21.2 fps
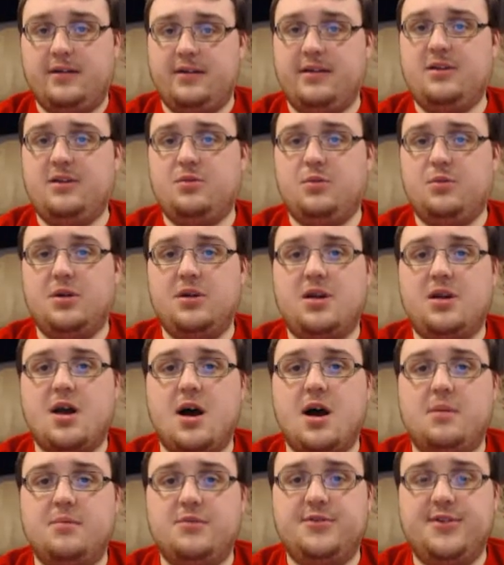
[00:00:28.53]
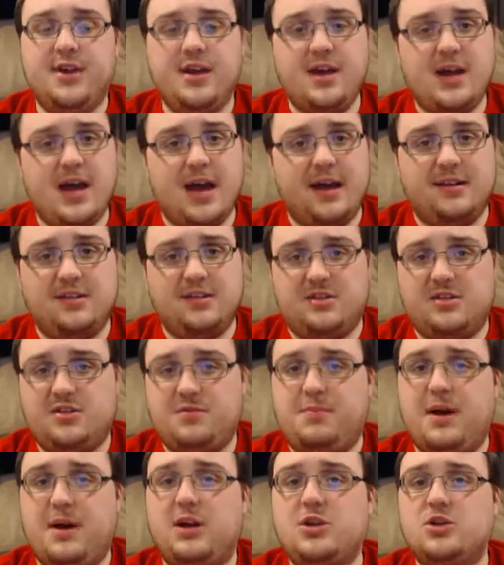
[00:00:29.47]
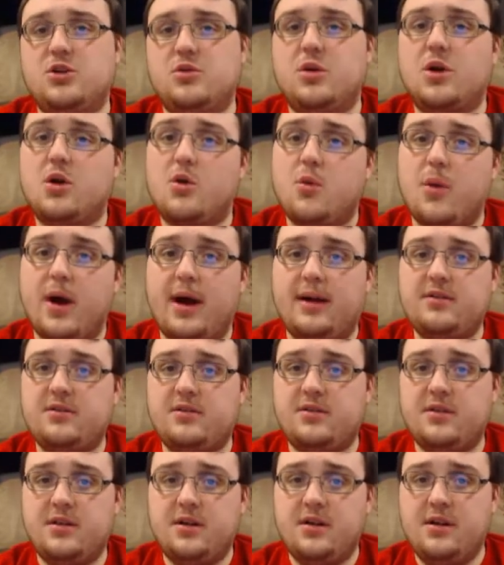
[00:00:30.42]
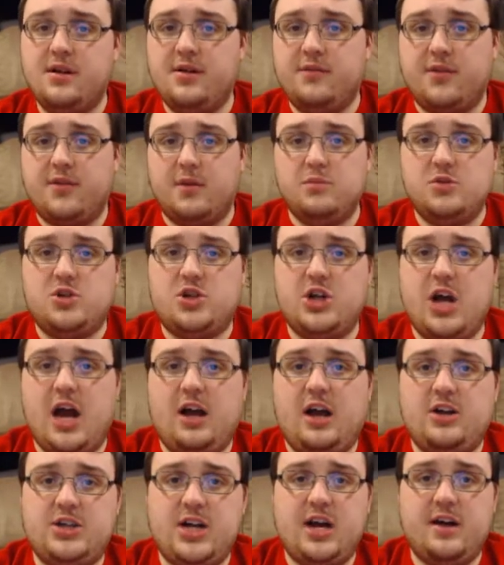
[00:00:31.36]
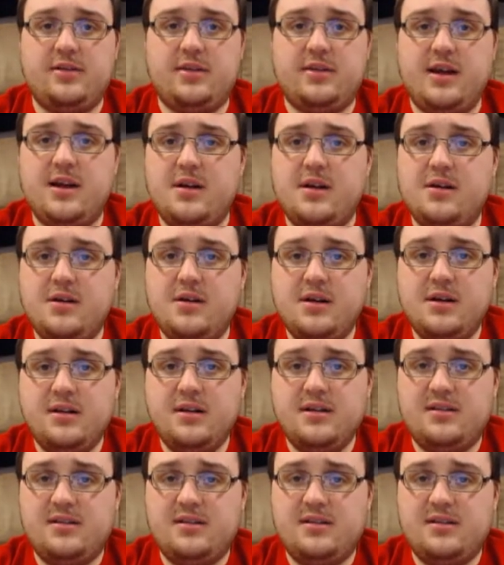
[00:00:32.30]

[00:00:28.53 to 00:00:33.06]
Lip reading: And this one comes at a special request from Josh out there.